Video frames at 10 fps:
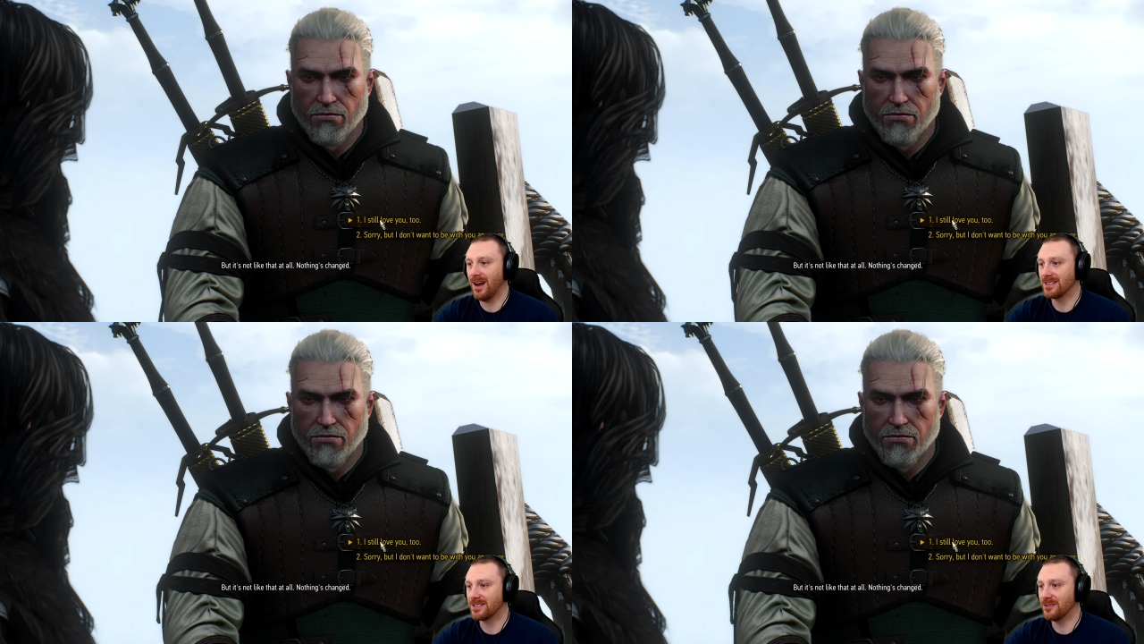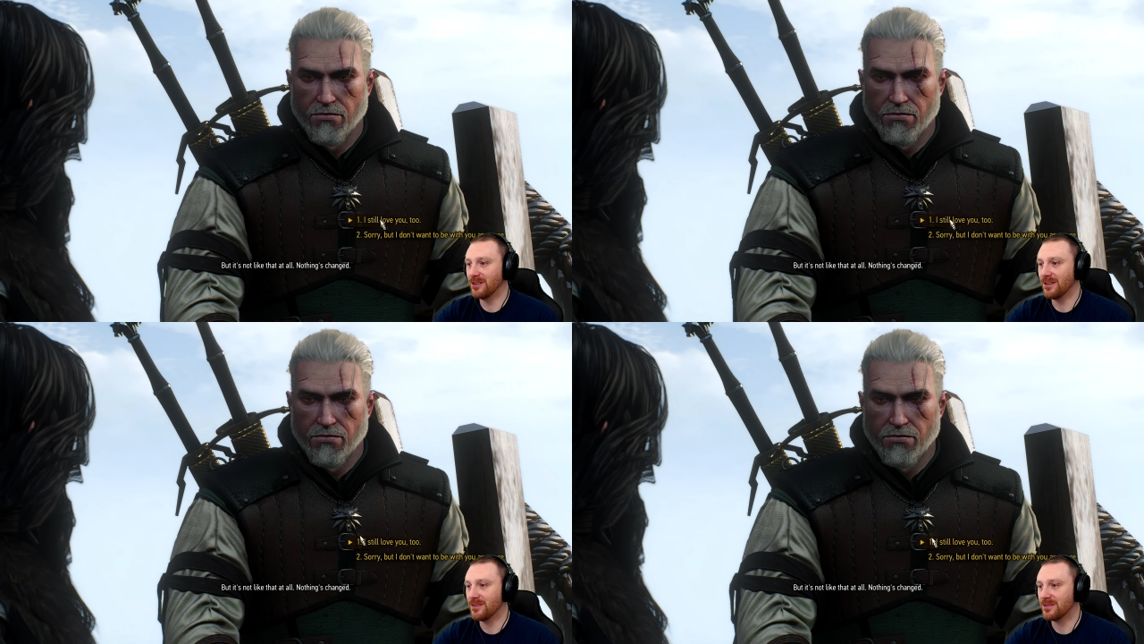Speaker 1: I still
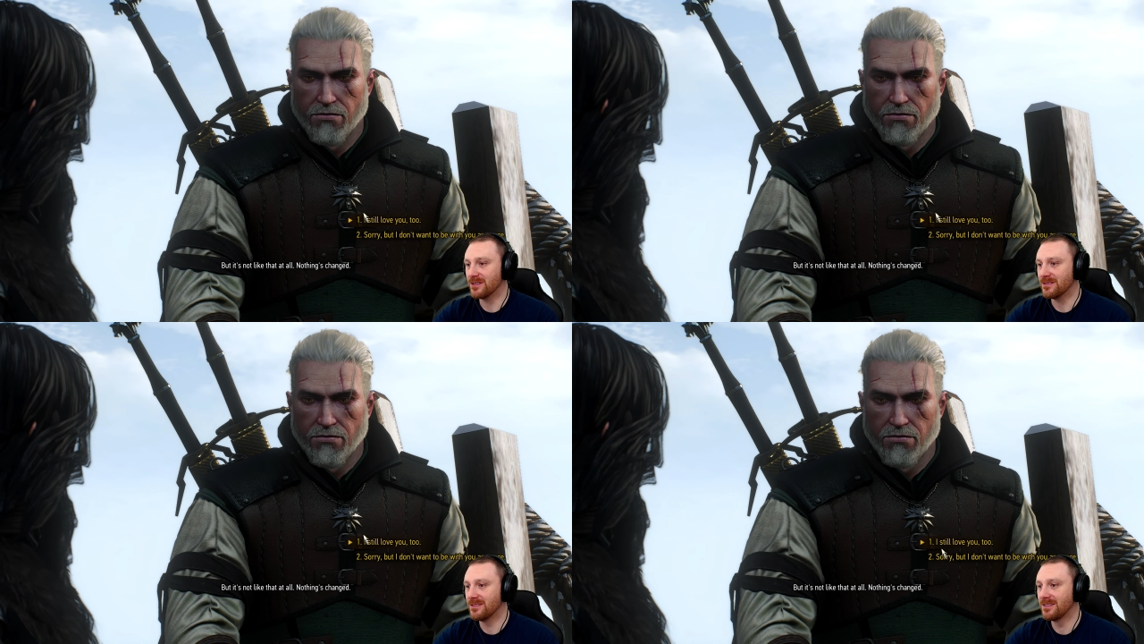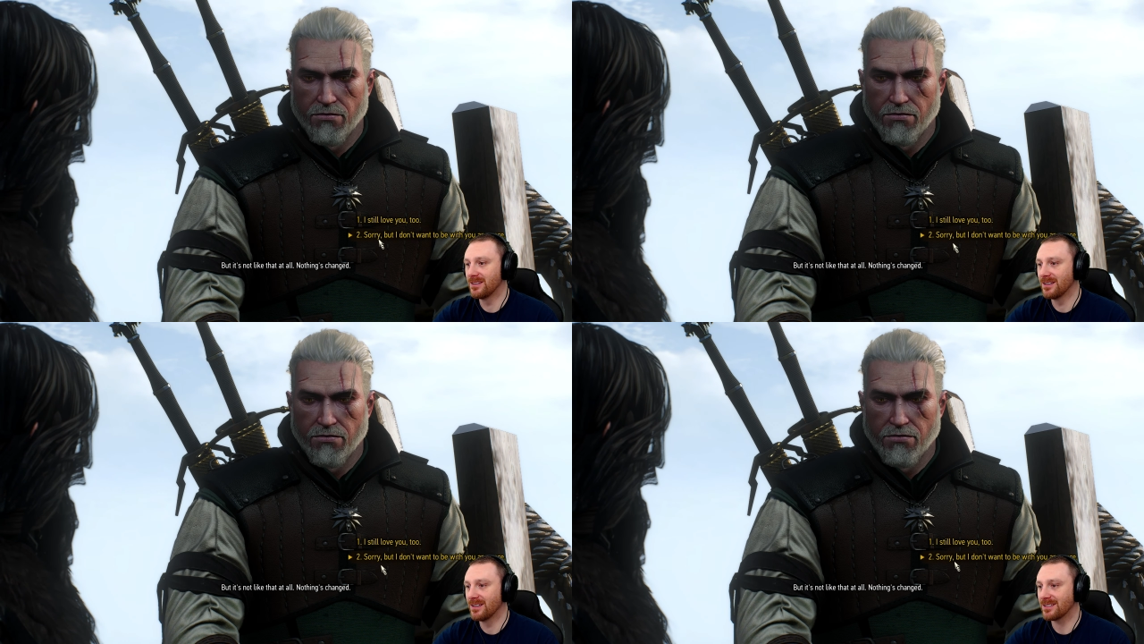love you too.
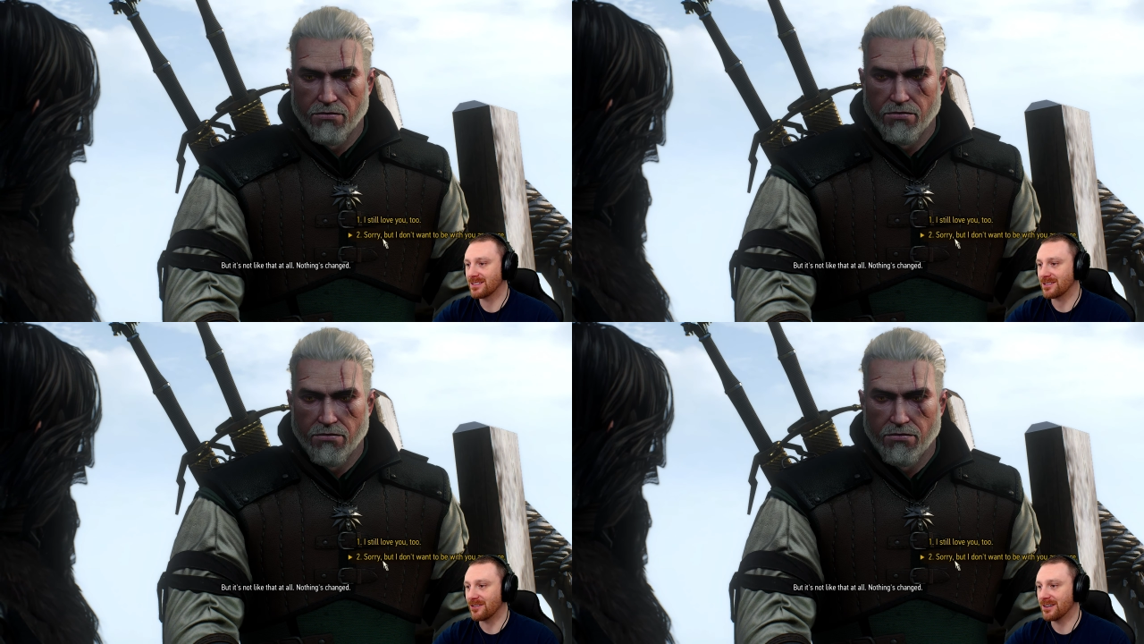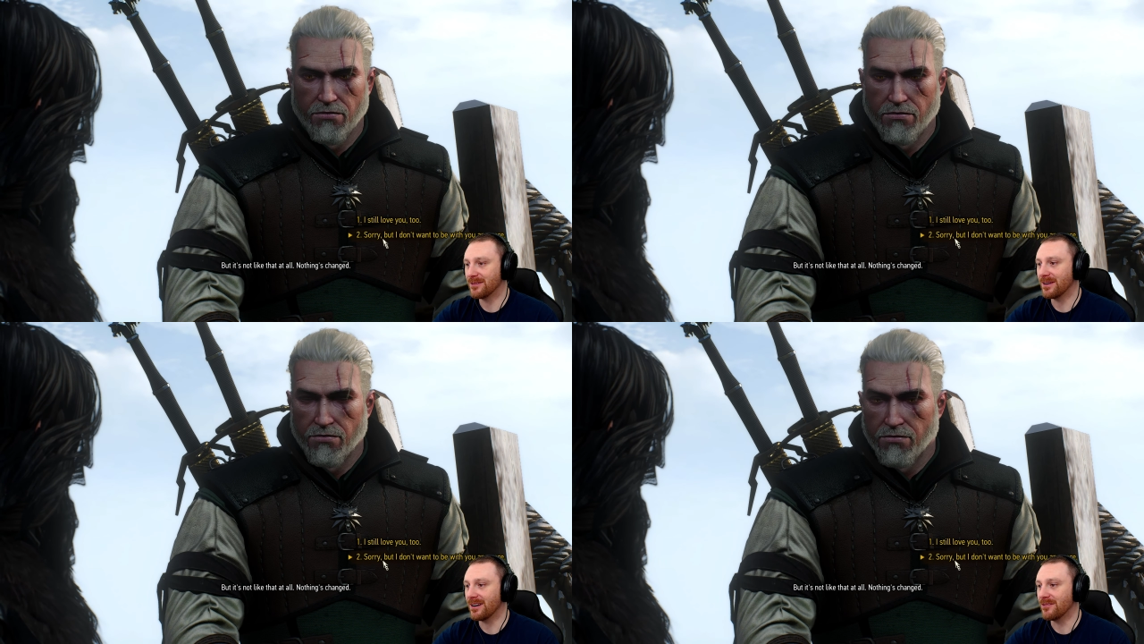
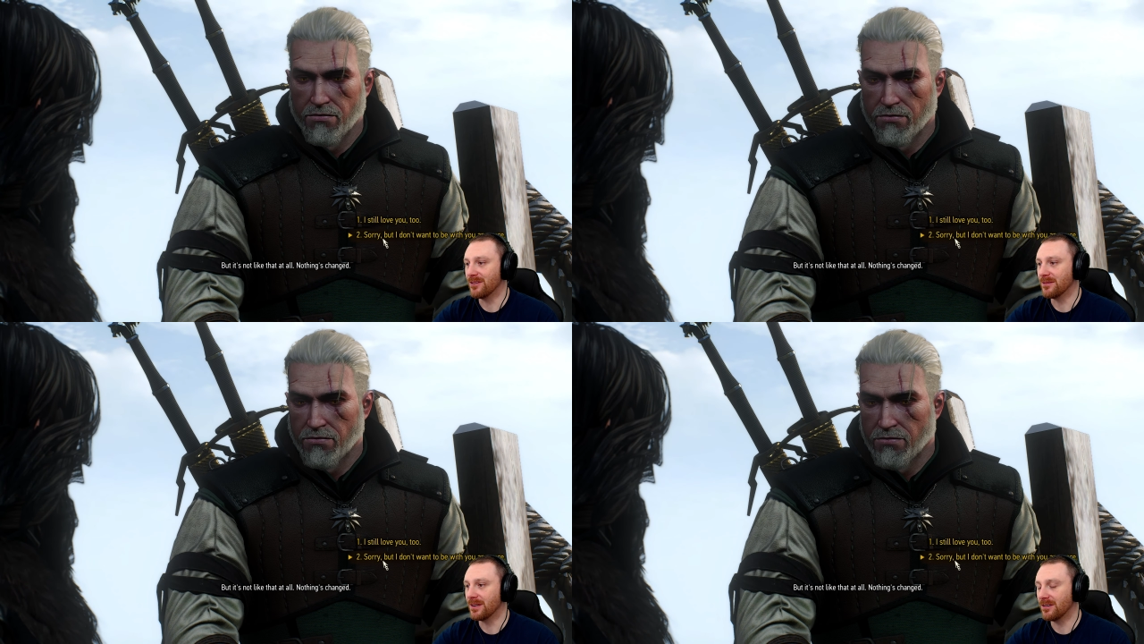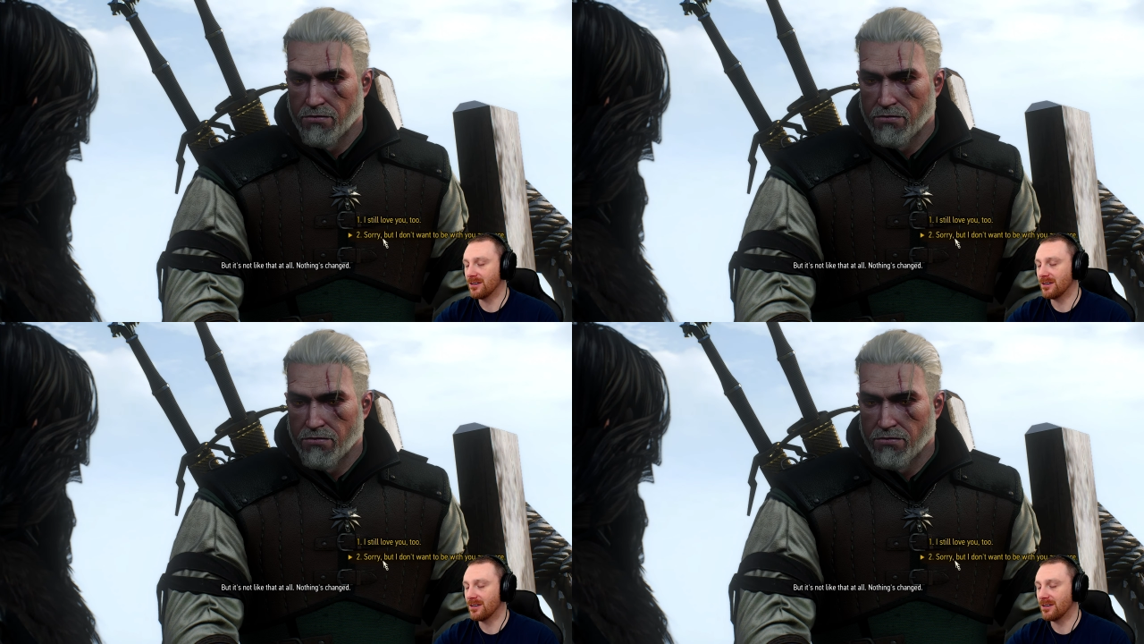Sorry, but I don't want to be...